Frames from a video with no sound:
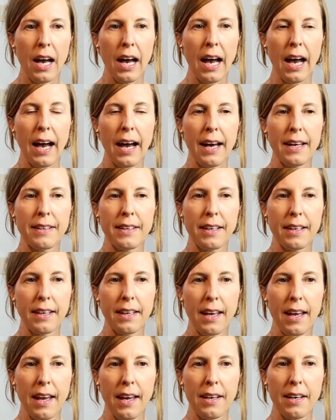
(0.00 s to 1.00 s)
And
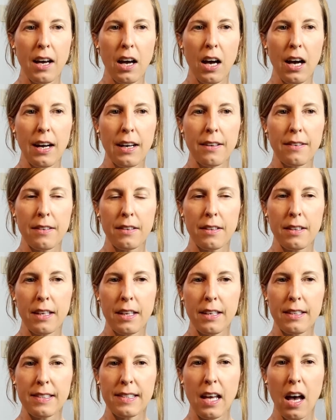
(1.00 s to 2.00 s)
again, hug the
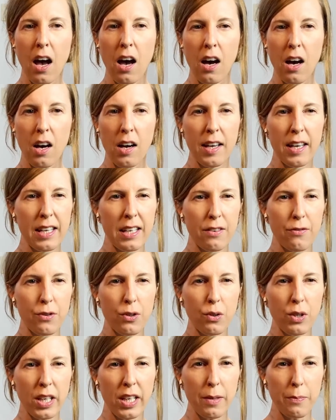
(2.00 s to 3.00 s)
knees high. If
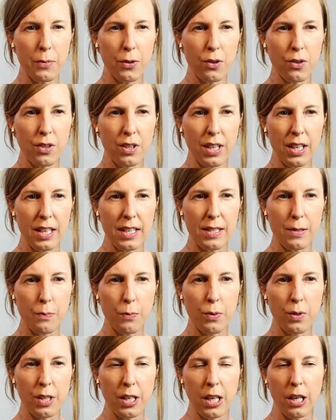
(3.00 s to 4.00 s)
you keep your knees
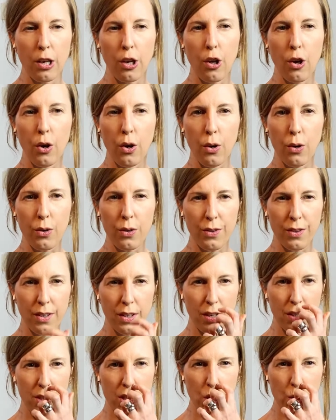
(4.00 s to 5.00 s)
pretty low,
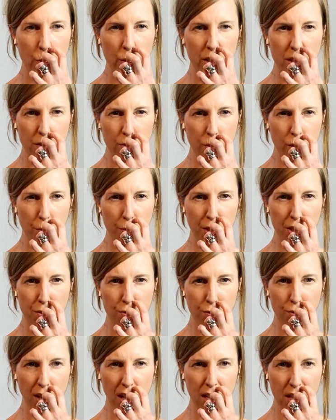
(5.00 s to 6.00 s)
the twist will be
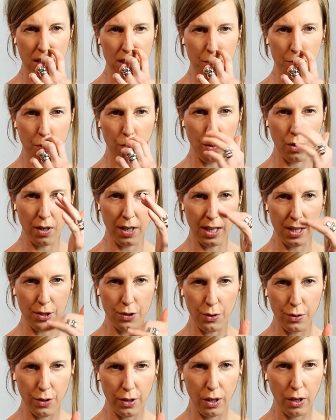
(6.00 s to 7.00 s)
directed more
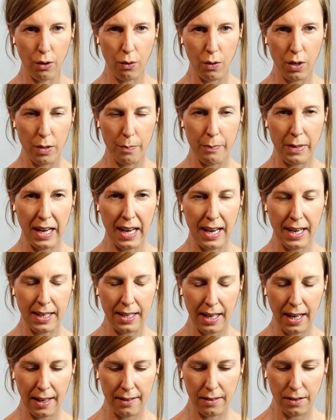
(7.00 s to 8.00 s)
into the lower back,
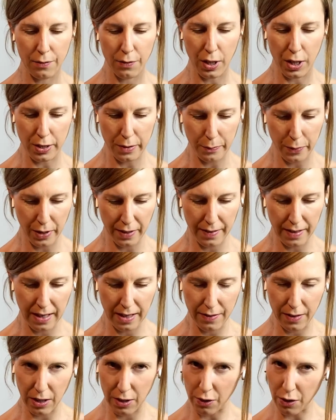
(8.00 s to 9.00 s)
and the vertebrae
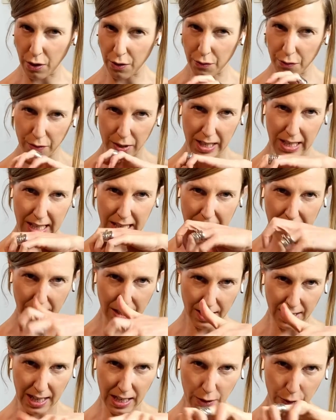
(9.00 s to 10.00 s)
there, they're not really
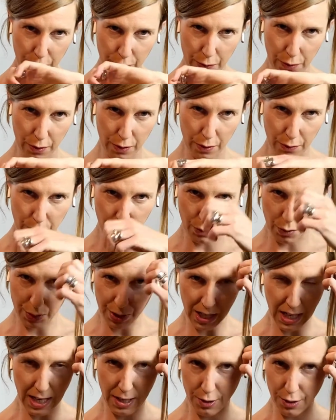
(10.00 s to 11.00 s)
cut out for
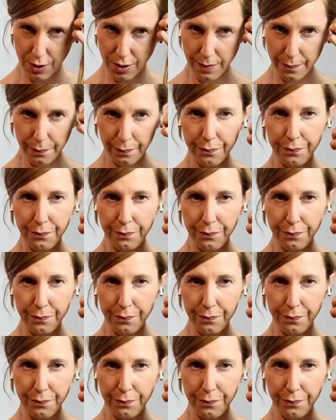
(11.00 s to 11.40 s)
rotation.